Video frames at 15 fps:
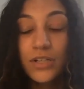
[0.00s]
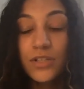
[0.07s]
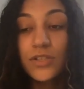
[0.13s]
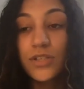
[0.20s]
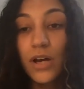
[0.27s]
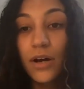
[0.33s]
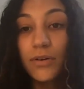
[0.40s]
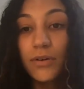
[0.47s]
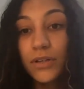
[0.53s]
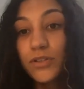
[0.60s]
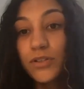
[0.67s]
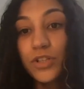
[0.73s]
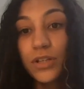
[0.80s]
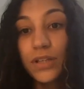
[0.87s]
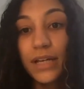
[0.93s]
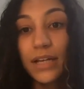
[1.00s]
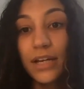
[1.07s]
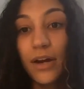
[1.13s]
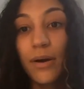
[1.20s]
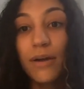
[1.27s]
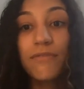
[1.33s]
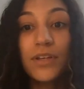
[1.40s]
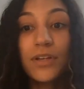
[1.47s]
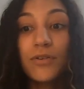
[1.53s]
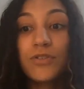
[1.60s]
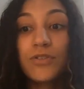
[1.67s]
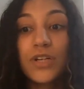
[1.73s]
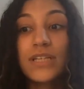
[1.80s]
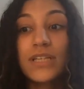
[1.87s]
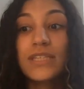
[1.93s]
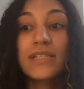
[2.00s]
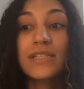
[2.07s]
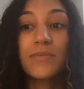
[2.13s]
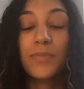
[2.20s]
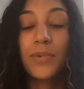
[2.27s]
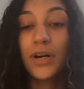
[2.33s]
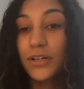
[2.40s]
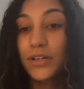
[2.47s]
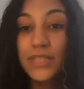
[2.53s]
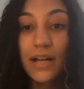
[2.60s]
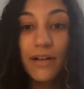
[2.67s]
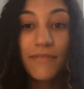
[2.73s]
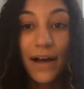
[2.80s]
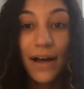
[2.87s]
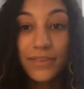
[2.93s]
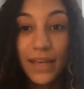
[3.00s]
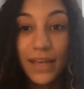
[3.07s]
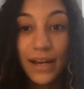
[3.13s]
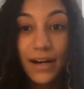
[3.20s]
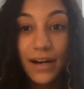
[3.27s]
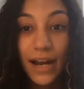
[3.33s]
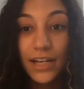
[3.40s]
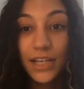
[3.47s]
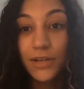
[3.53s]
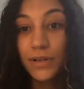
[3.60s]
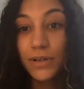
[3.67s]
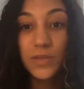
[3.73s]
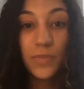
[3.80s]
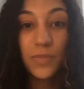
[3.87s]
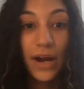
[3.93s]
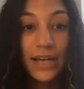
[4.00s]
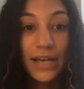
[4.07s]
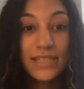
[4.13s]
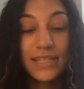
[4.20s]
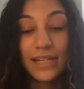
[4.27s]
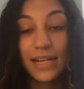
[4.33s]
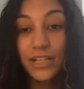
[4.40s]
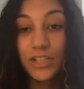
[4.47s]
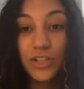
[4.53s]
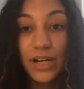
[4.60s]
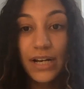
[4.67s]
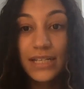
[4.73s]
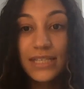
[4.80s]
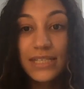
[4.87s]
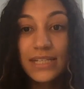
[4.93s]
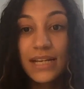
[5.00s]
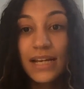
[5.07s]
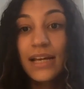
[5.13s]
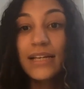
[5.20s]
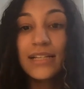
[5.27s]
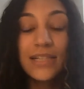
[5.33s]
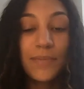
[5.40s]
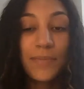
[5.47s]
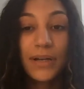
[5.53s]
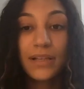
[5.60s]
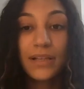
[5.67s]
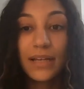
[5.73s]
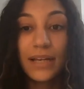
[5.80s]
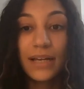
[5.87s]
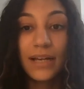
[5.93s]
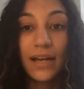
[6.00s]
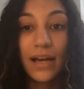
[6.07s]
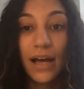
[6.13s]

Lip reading: So usually, you know, if you just put yourself out there and you express an interest, typically